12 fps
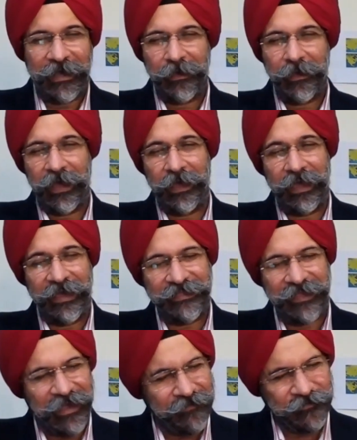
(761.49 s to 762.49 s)
I, I, I
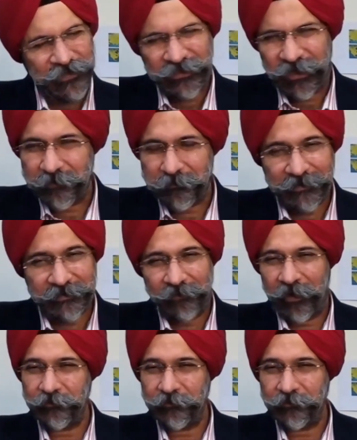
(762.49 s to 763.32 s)
think I just hurt myself.